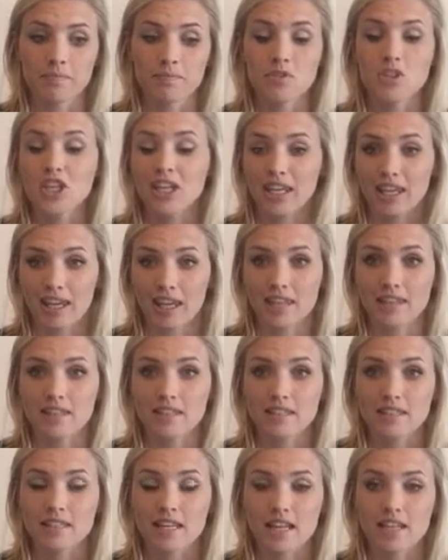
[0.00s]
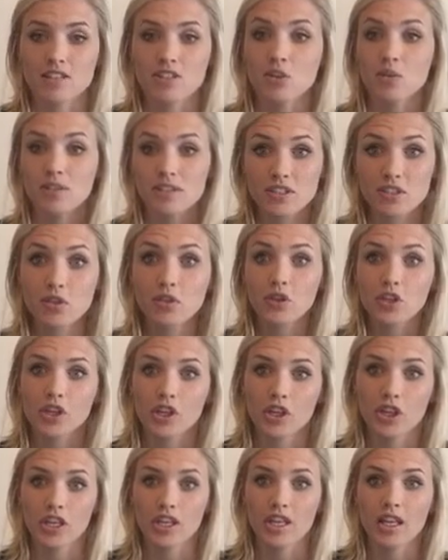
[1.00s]
ticket in the States. So it's still
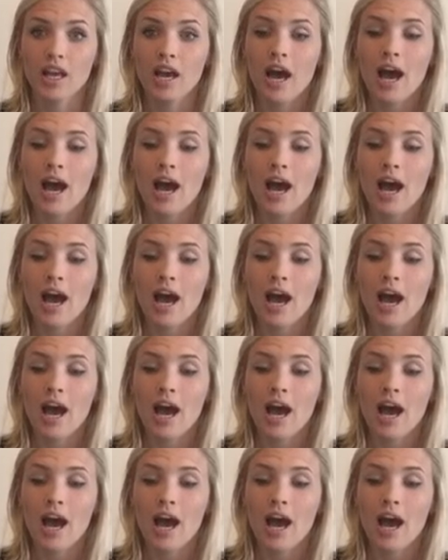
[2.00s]
good.